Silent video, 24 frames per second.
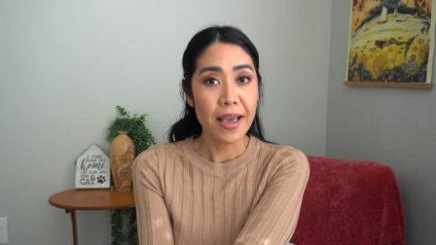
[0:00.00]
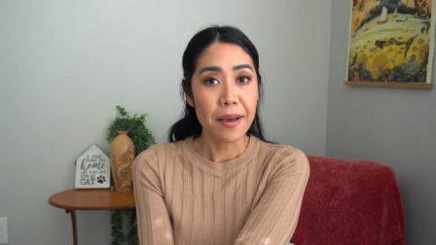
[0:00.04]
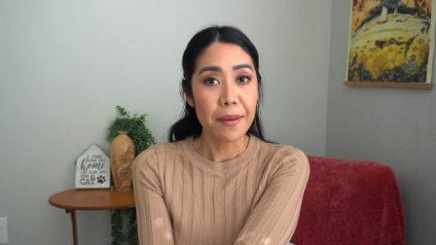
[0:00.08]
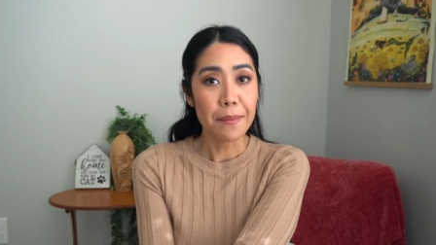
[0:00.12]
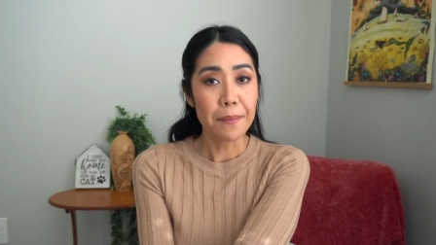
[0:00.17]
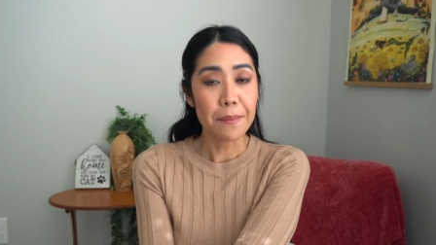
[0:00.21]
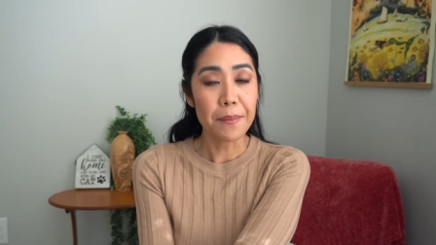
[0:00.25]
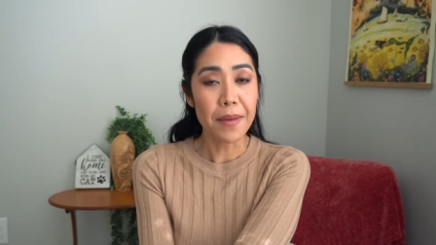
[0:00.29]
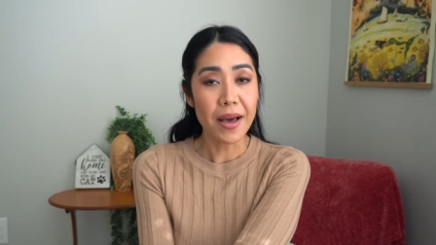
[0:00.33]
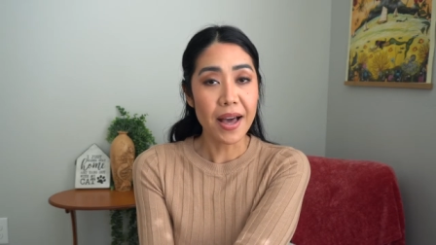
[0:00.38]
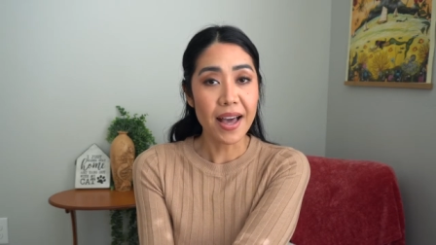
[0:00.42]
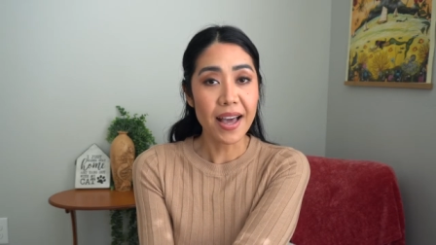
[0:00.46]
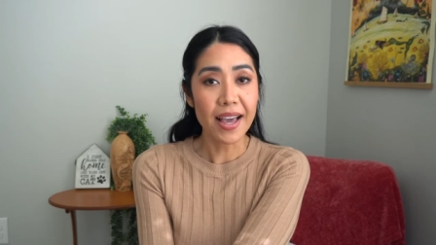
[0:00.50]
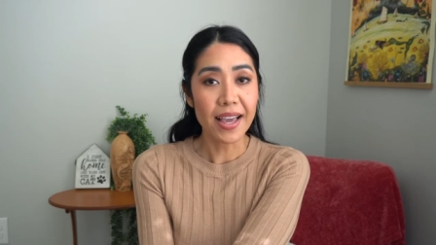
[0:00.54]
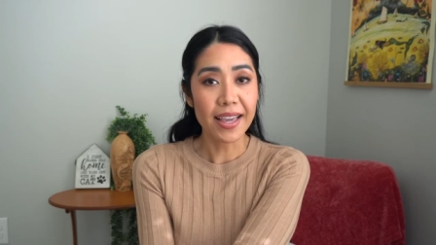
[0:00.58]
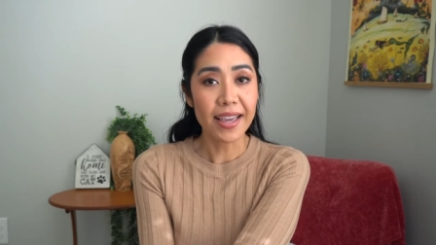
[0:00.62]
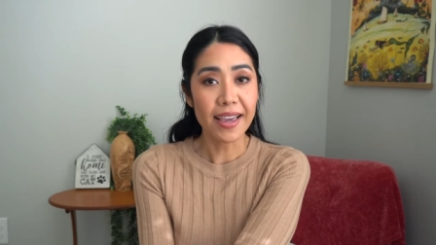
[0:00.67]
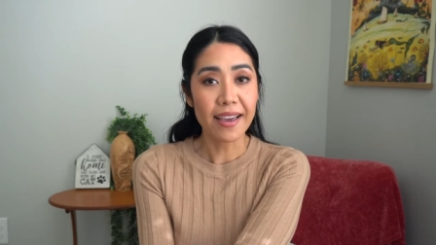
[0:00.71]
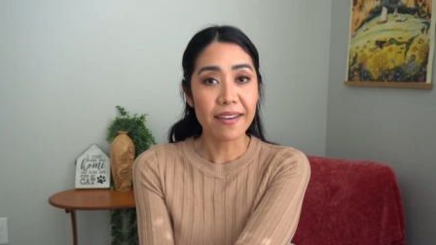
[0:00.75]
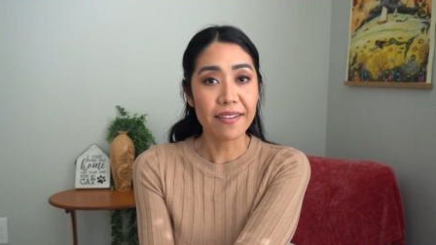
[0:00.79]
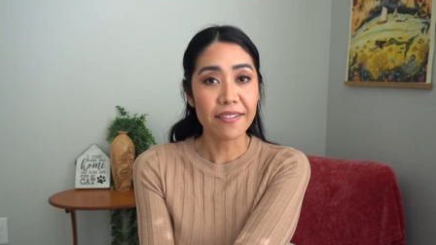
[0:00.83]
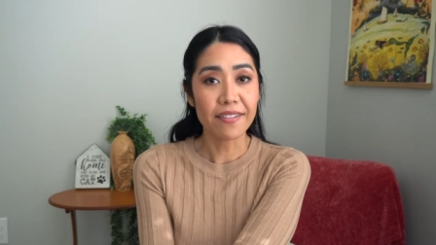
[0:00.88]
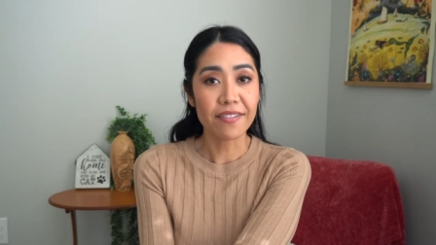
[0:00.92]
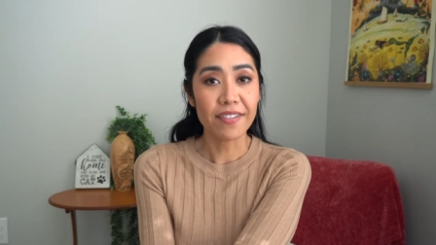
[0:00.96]

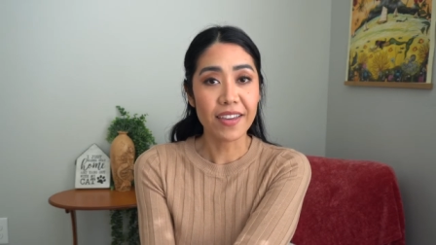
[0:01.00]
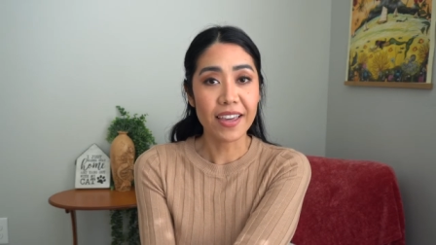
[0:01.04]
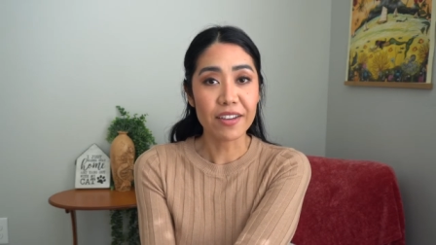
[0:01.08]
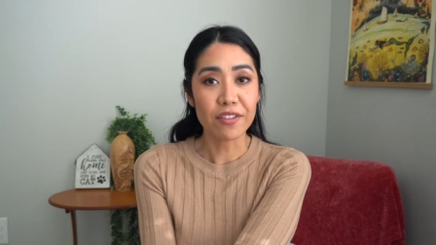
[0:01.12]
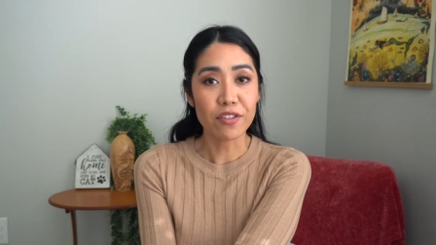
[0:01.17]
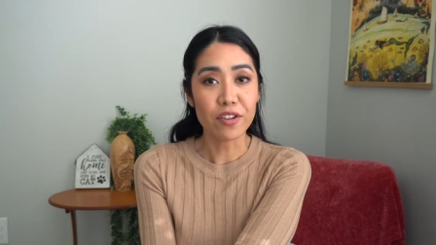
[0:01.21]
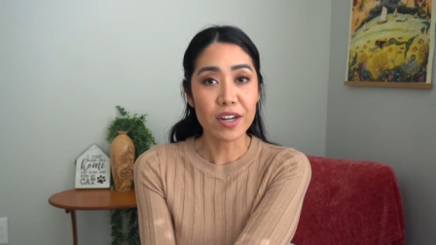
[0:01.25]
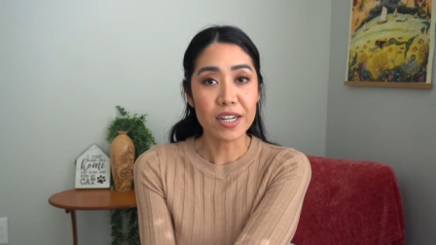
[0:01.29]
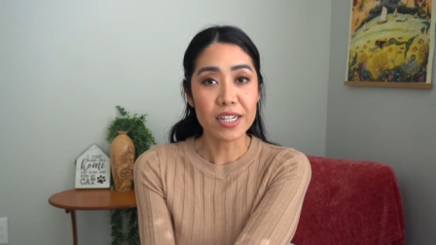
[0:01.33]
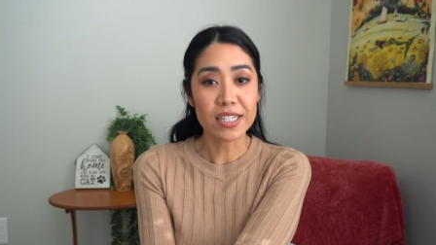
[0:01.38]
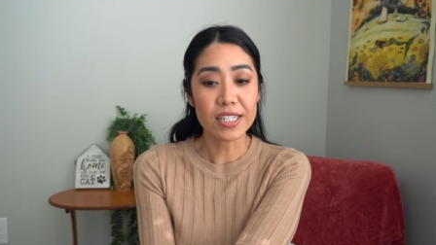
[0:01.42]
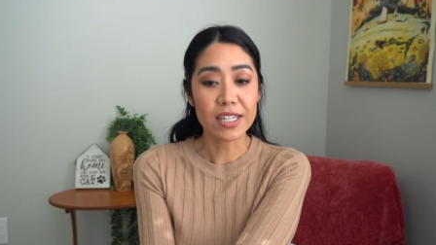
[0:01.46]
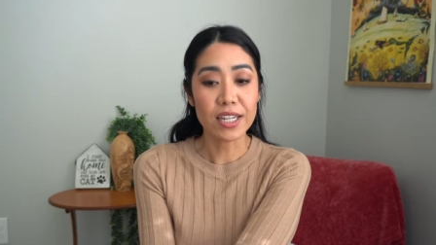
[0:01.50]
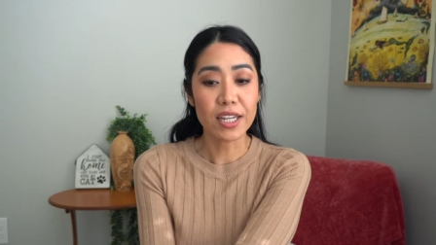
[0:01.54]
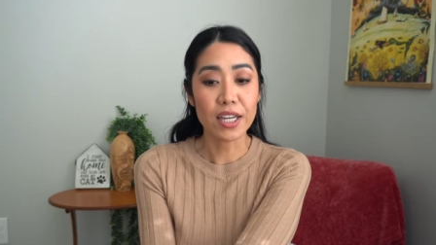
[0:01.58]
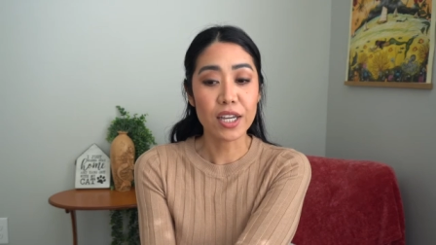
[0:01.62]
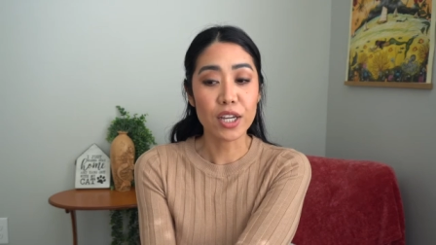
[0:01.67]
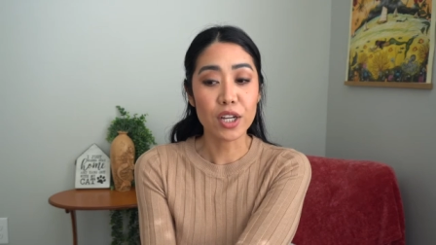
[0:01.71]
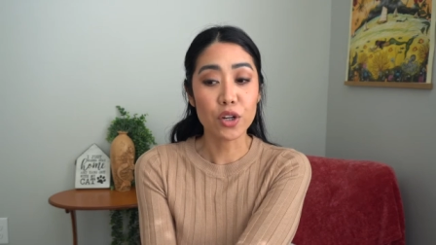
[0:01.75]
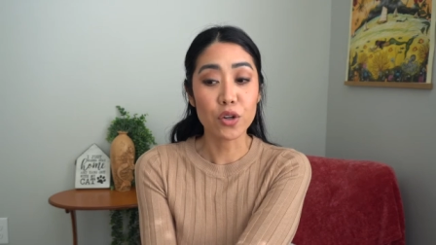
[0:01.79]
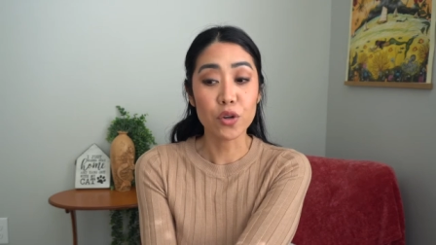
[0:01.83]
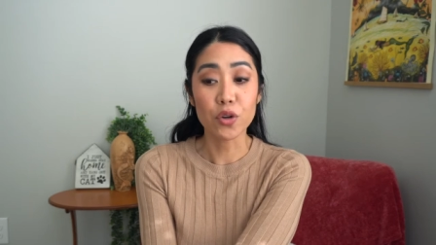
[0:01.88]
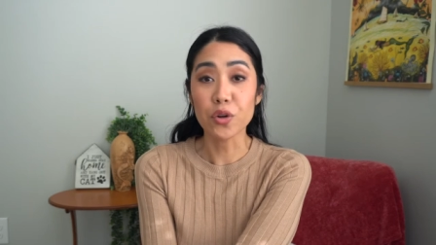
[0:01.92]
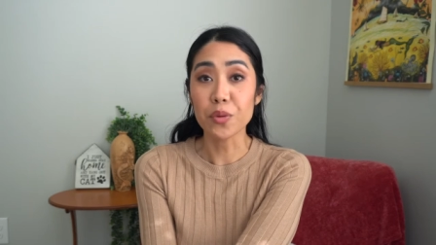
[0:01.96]
my favorite
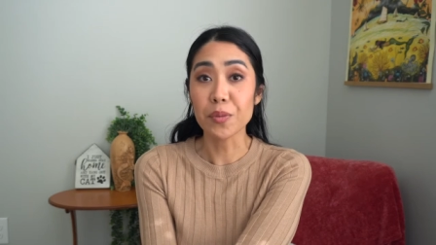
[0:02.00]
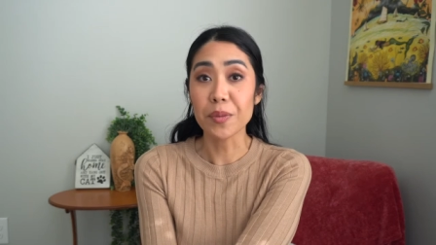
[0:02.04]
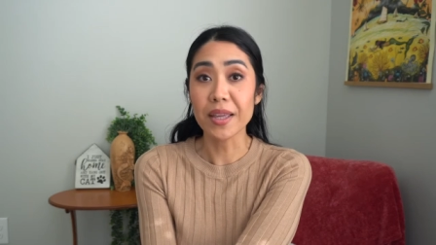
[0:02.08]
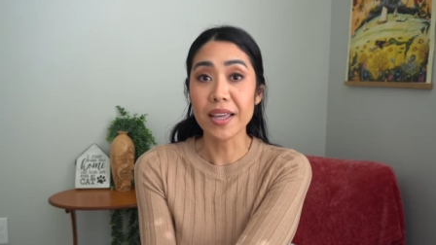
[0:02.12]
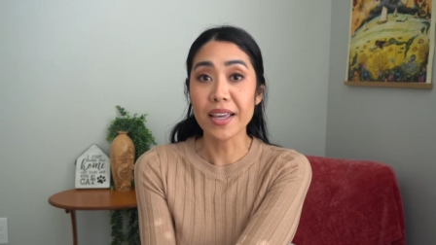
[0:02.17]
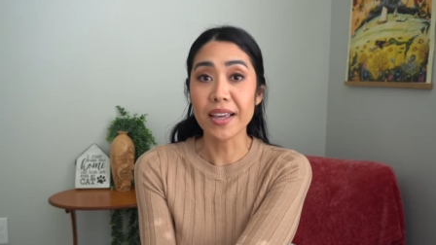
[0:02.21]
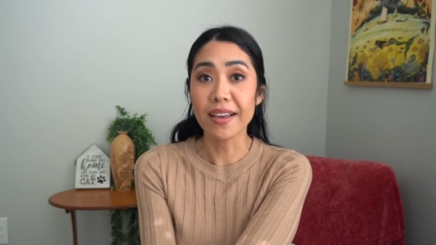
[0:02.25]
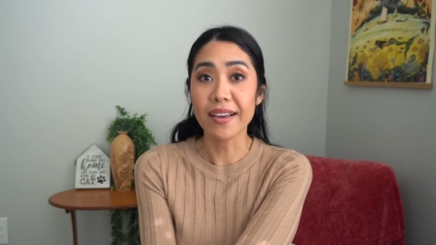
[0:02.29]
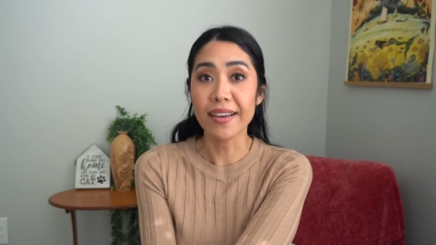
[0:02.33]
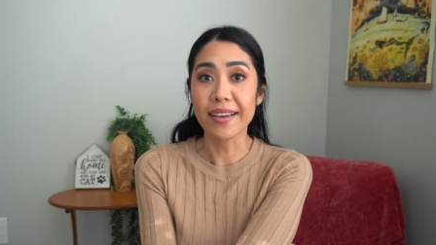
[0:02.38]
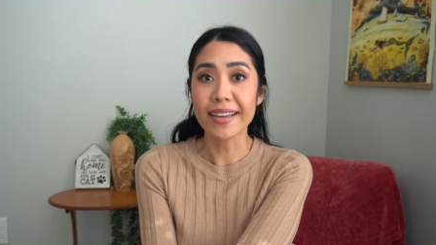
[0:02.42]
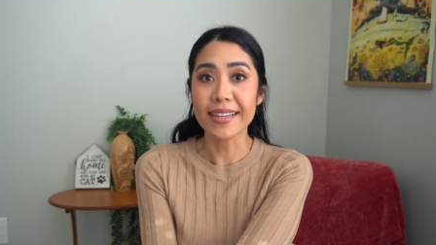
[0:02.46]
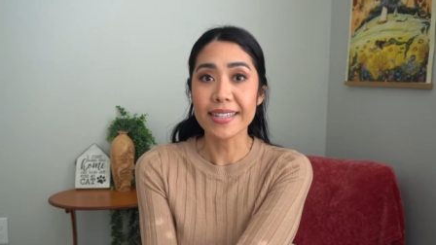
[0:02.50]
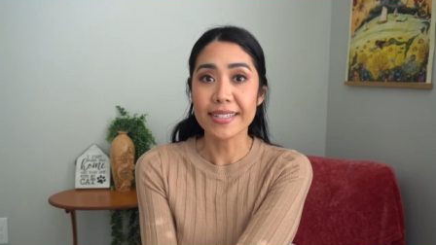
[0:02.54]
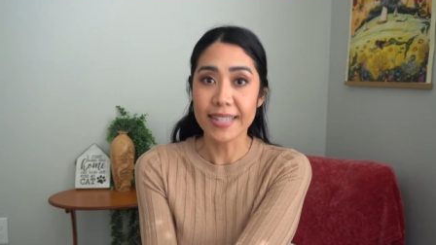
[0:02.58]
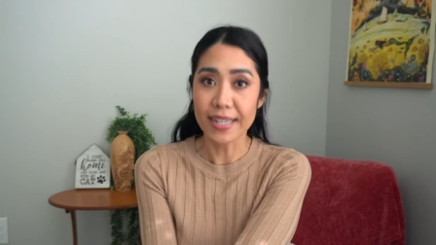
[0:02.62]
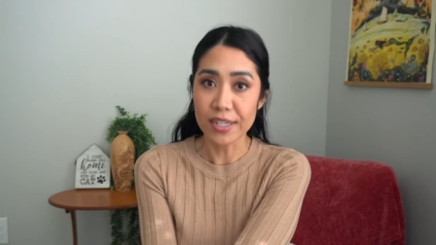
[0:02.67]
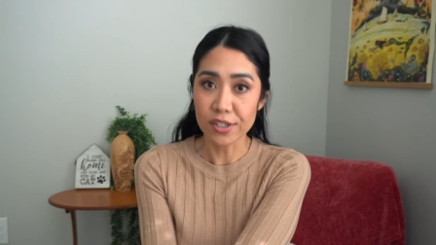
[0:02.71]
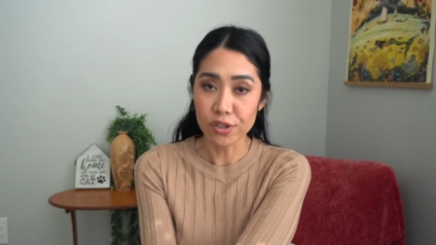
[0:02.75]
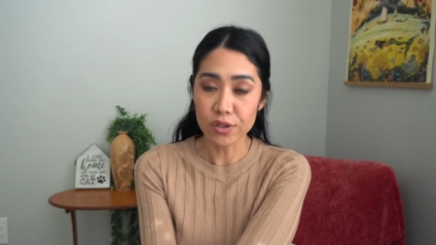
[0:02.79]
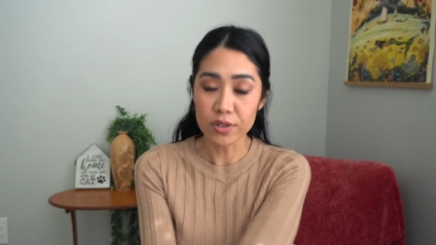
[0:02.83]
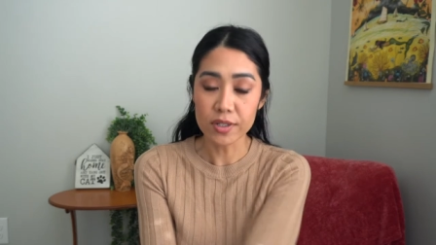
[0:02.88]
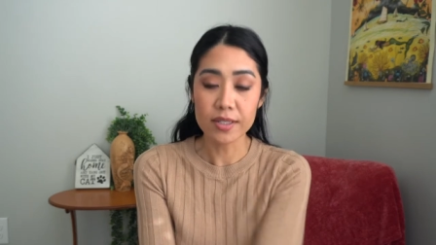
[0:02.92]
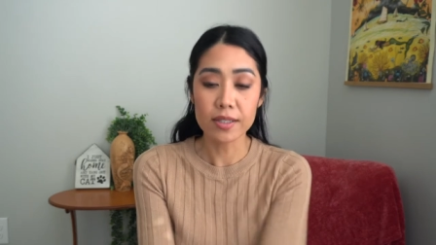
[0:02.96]
grooming
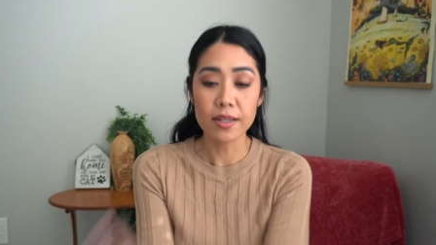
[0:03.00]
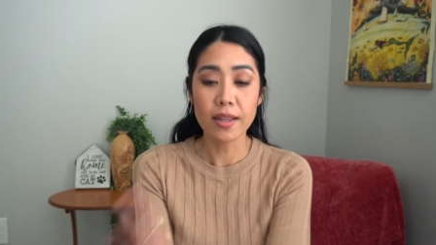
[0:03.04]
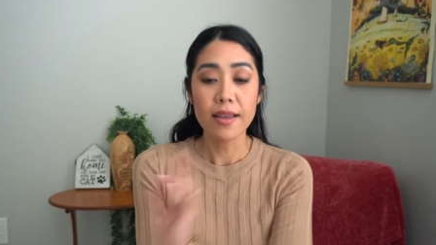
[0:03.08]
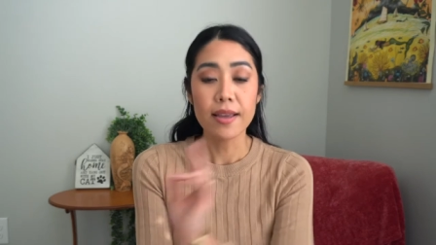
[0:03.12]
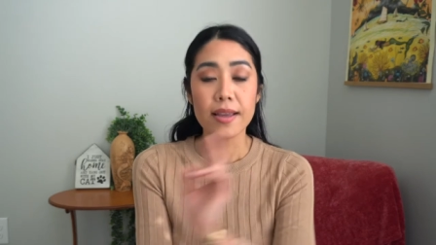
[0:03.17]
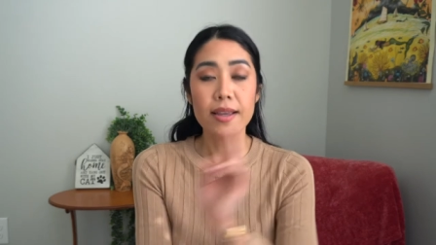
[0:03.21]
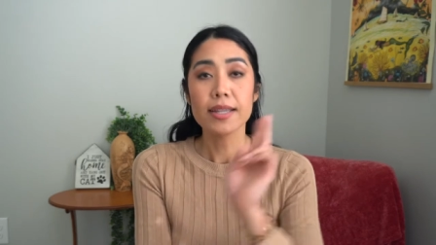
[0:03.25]
essentials,